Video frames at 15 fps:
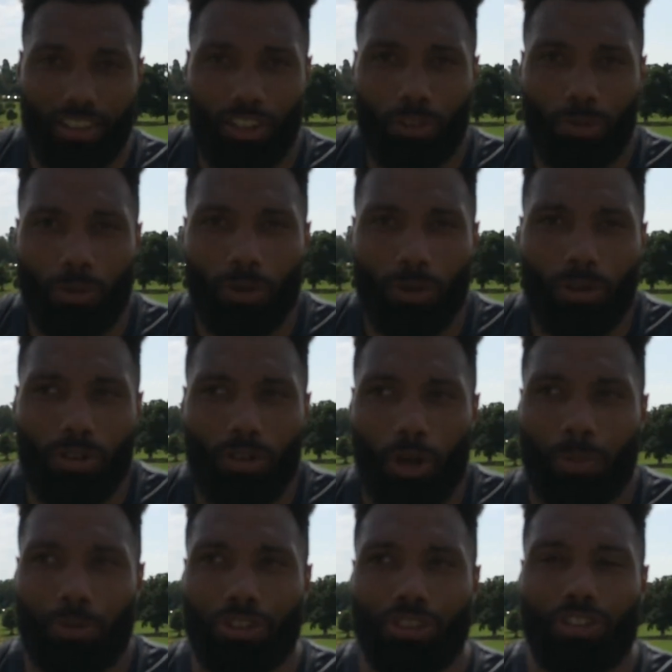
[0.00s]
It's more
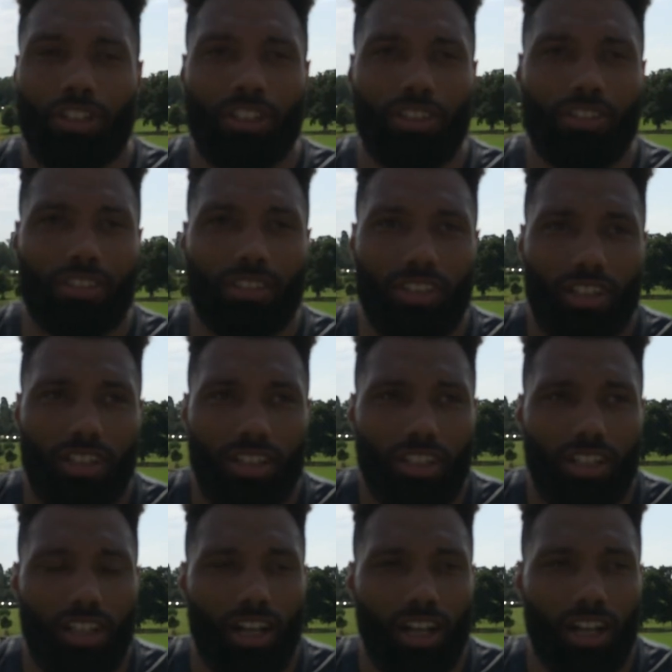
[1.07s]
opportunities.
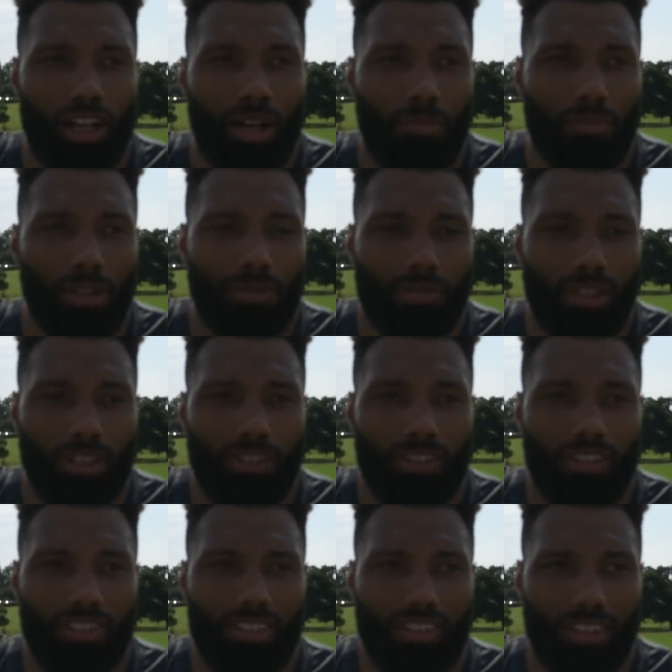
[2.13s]

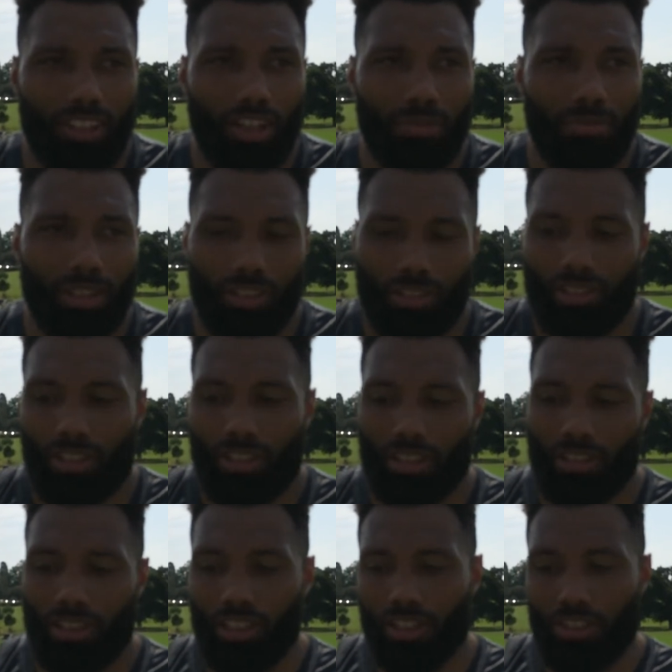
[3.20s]
If there's
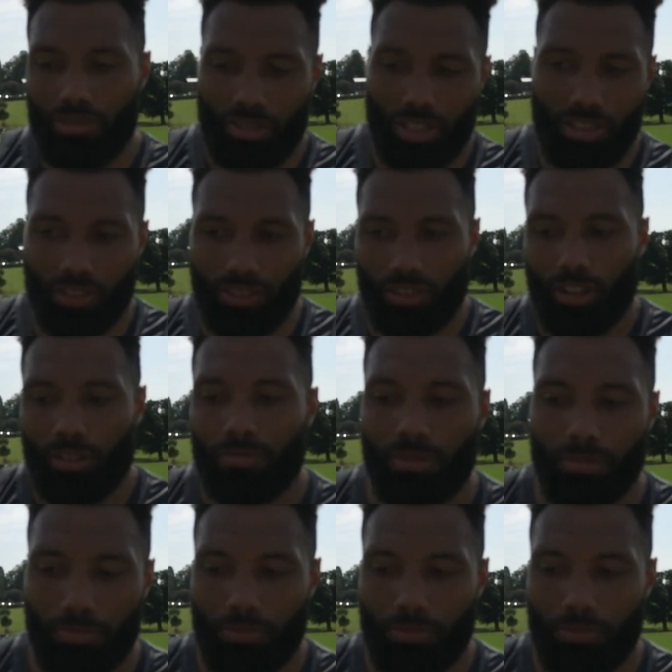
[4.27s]
an injury either side